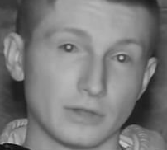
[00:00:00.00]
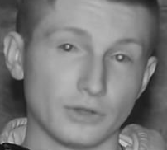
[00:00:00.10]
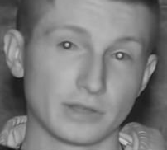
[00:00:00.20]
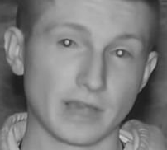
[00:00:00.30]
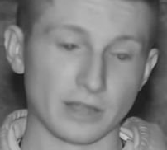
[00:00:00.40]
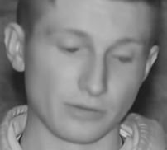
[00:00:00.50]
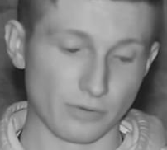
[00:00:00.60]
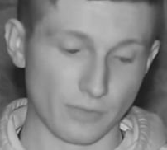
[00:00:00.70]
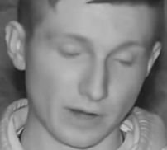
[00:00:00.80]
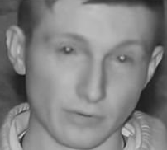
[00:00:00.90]
Just scans through
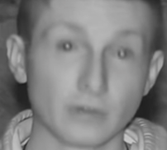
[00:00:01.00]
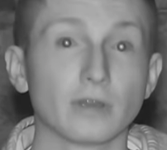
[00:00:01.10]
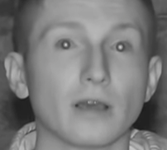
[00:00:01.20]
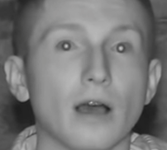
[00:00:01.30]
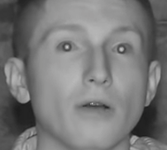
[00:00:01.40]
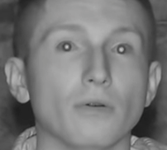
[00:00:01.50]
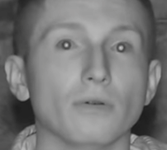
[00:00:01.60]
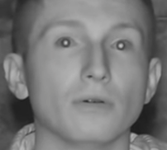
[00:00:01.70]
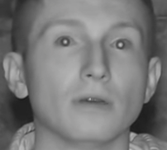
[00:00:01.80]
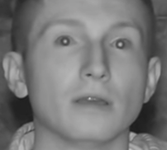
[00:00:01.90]
the radio. Oh,
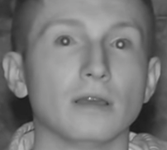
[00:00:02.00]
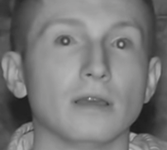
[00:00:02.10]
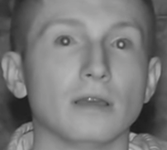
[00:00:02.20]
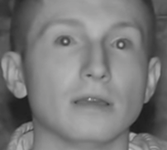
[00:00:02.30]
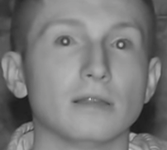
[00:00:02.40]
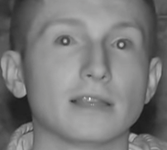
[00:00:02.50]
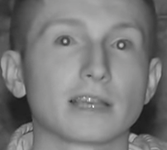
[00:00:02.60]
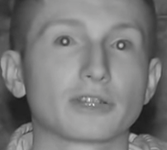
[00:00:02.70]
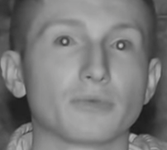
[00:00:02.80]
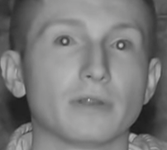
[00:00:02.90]
that's
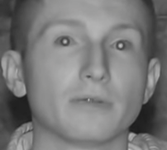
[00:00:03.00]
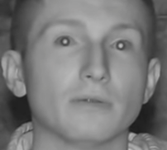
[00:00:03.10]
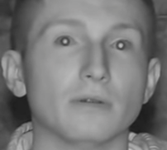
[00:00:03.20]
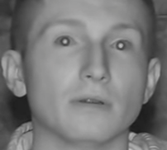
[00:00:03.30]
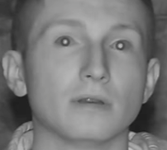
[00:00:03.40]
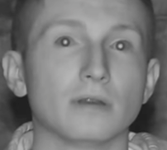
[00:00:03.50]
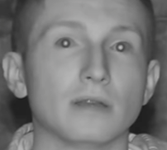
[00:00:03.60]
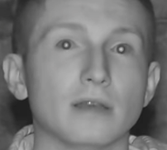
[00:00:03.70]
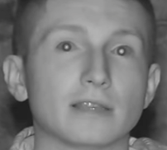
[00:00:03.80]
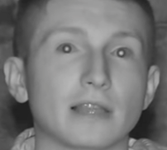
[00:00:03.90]
actually really cool.
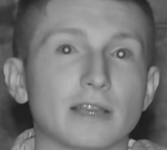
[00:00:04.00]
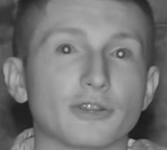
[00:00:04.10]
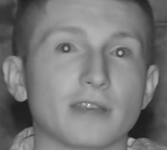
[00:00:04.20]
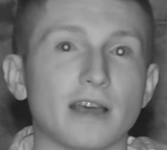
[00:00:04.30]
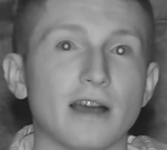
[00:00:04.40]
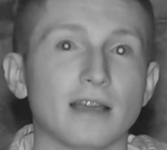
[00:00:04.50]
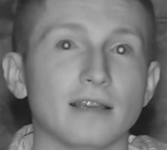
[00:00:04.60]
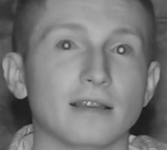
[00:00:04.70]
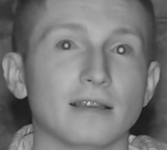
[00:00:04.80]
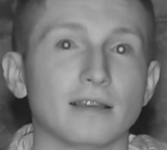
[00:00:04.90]
It sounded like it just said
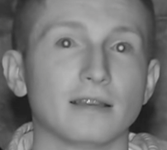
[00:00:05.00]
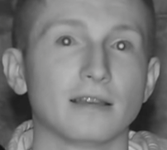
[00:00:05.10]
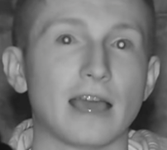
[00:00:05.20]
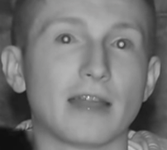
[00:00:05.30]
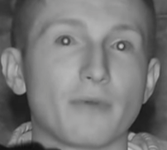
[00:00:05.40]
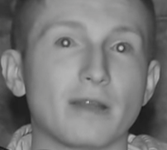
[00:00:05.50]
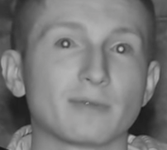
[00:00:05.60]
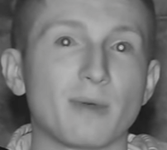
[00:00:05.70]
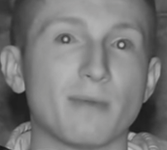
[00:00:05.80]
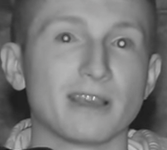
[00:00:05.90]
hi. Really? I had it right up
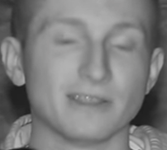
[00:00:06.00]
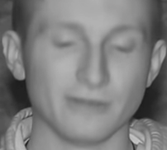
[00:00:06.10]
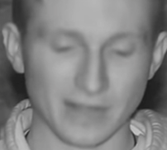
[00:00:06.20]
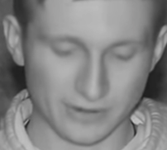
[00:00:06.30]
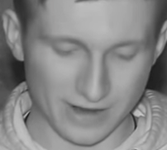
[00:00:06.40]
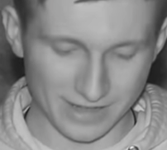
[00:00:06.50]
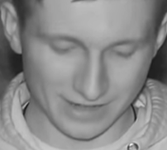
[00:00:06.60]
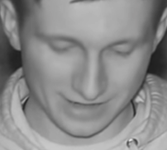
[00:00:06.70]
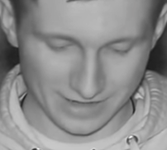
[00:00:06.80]
to my mic too. That's crazy.